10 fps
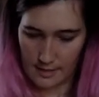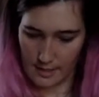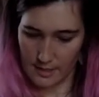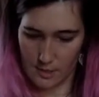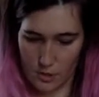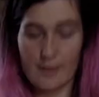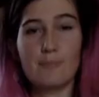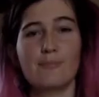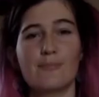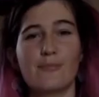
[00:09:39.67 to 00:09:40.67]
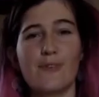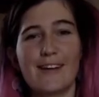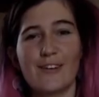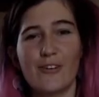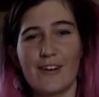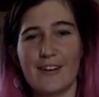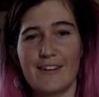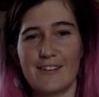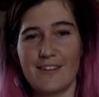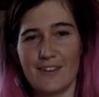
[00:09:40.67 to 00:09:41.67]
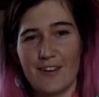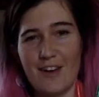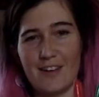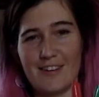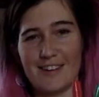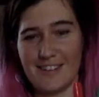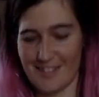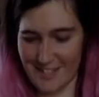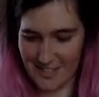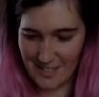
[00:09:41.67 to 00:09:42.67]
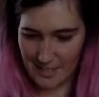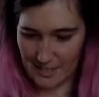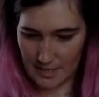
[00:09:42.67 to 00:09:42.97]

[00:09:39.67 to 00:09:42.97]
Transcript: let's do him red and green and holiday colors.